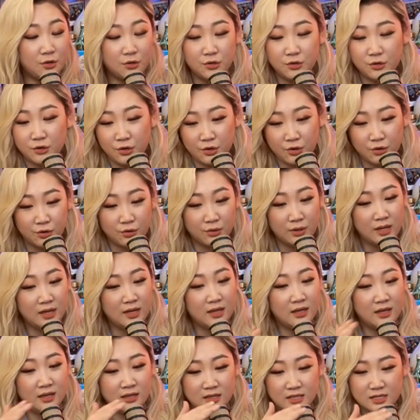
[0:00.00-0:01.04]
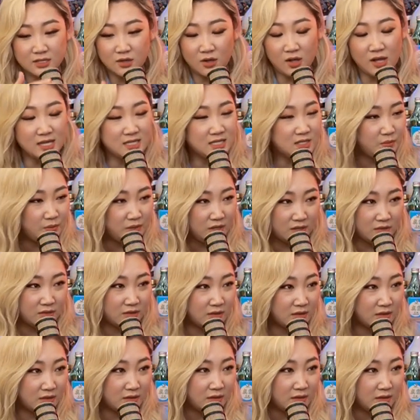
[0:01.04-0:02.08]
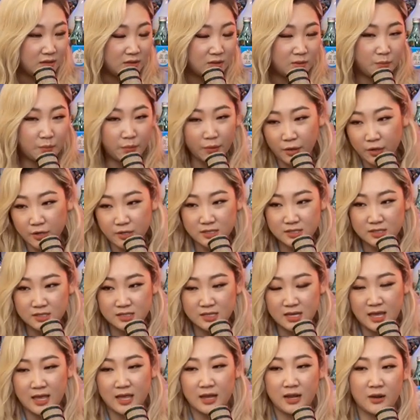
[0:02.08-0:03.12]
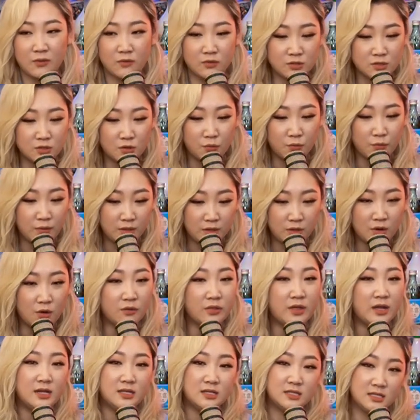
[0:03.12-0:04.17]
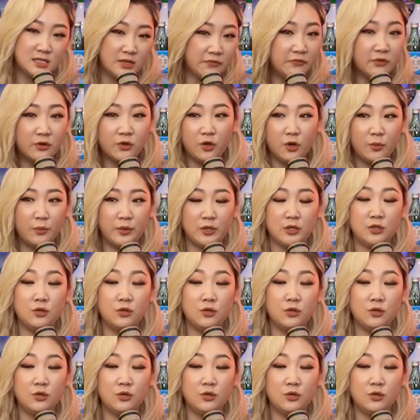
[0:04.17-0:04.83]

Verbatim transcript: no no this all has to be in the in the books and so we know that it's difficult but